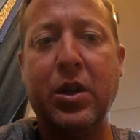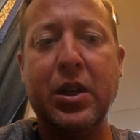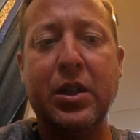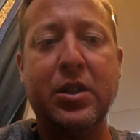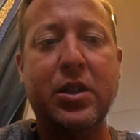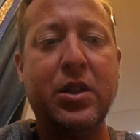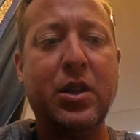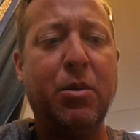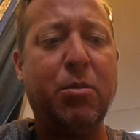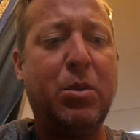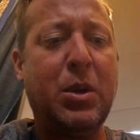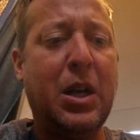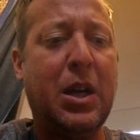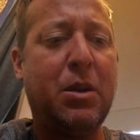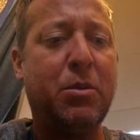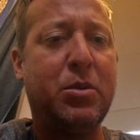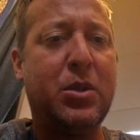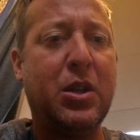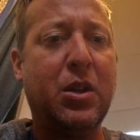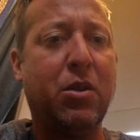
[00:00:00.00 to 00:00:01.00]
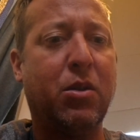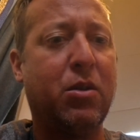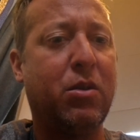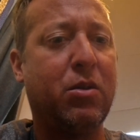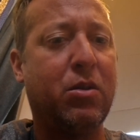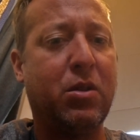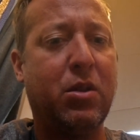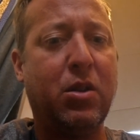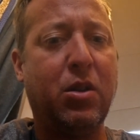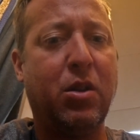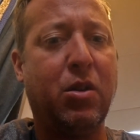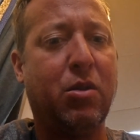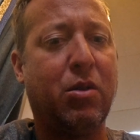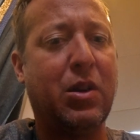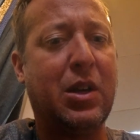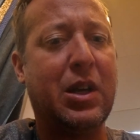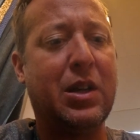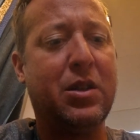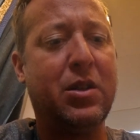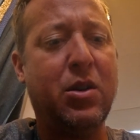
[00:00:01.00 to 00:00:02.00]
because sometimes you'll
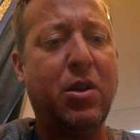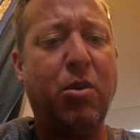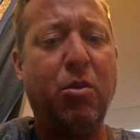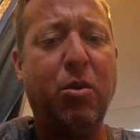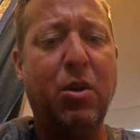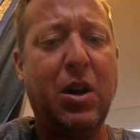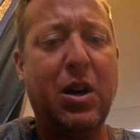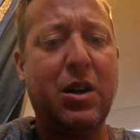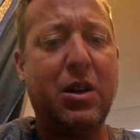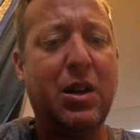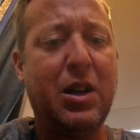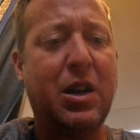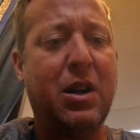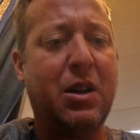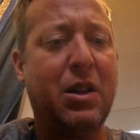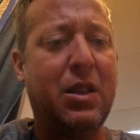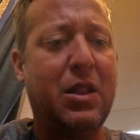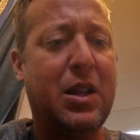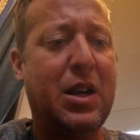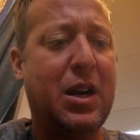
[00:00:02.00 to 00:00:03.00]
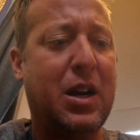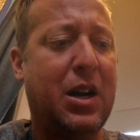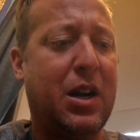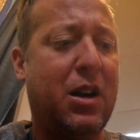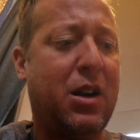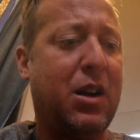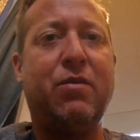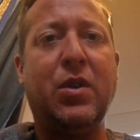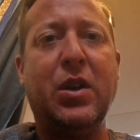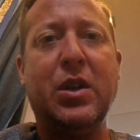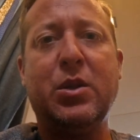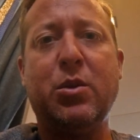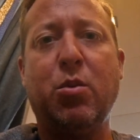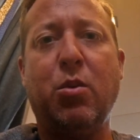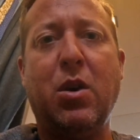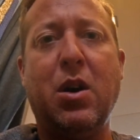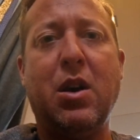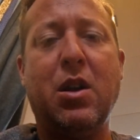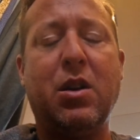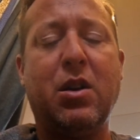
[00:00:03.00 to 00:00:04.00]
get salt water down in there, fresh
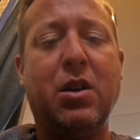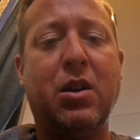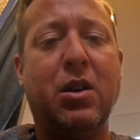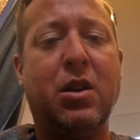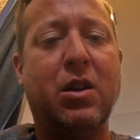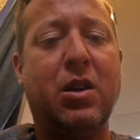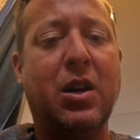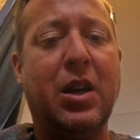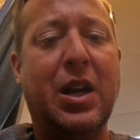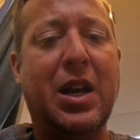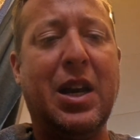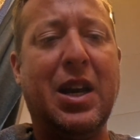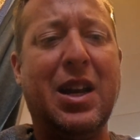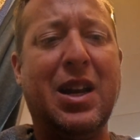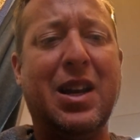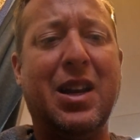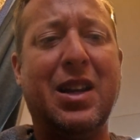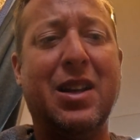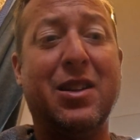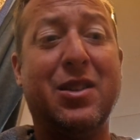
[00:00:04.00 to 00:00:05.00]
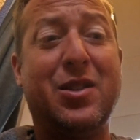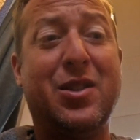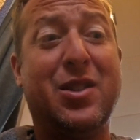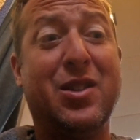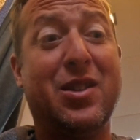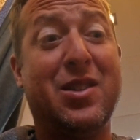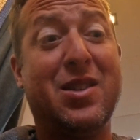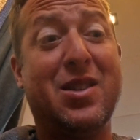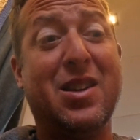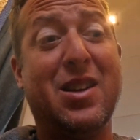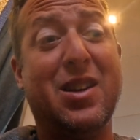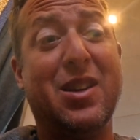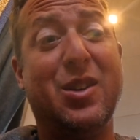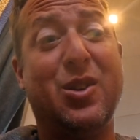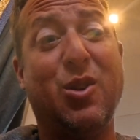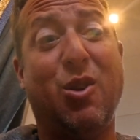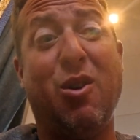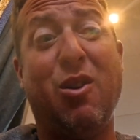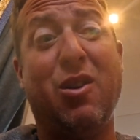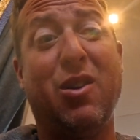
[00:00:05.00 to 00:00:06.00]
water, and it's just a
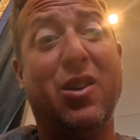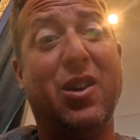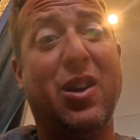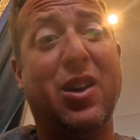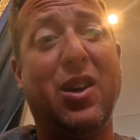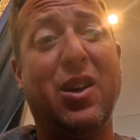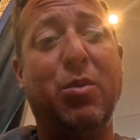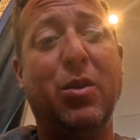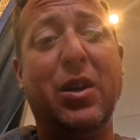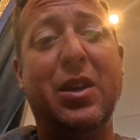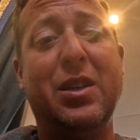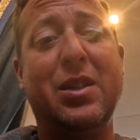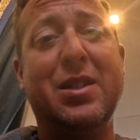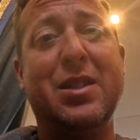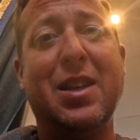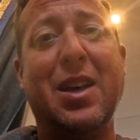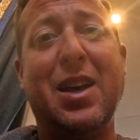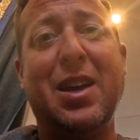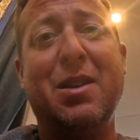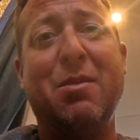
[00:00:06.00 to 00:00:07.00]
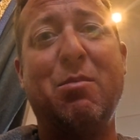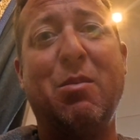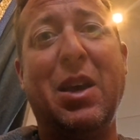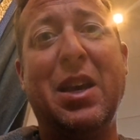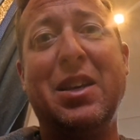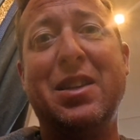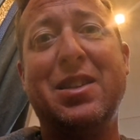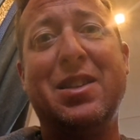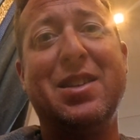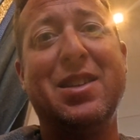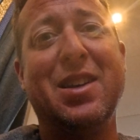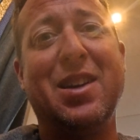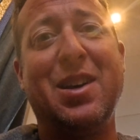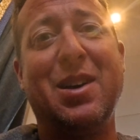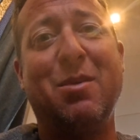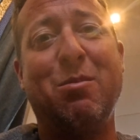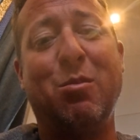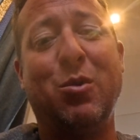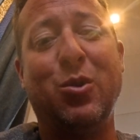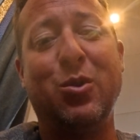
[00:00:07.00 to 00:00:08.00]
dark place that makes
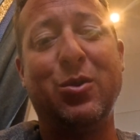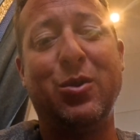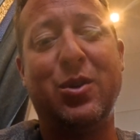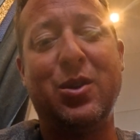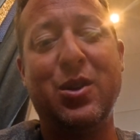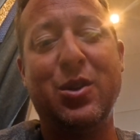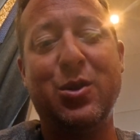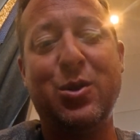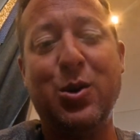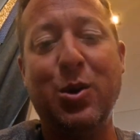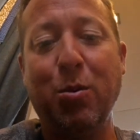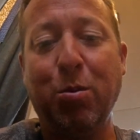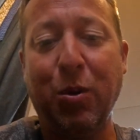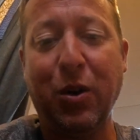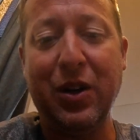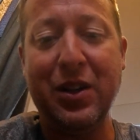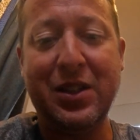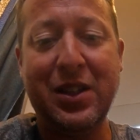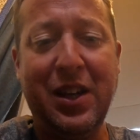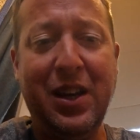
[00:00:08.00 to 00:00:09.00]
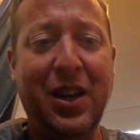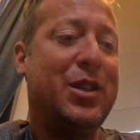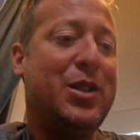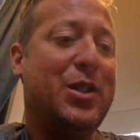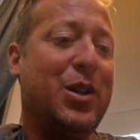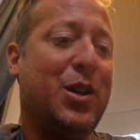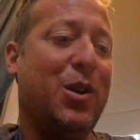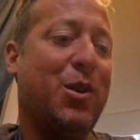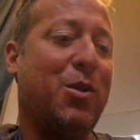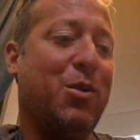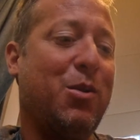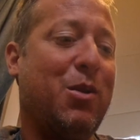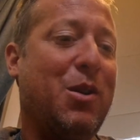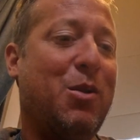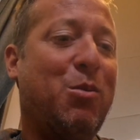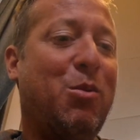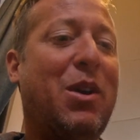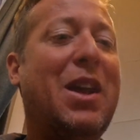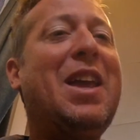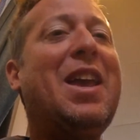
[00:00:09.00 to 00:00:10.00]
mold super easy. So
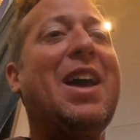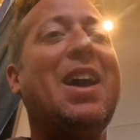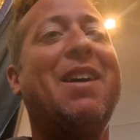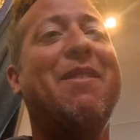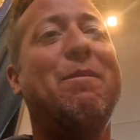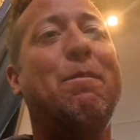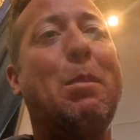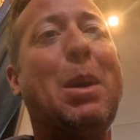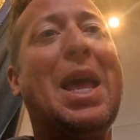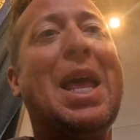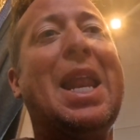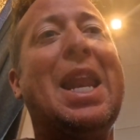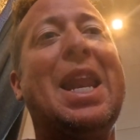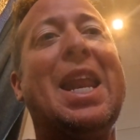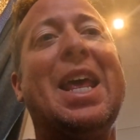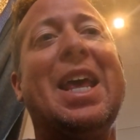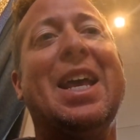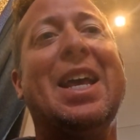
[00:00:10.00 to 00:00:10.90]
we have been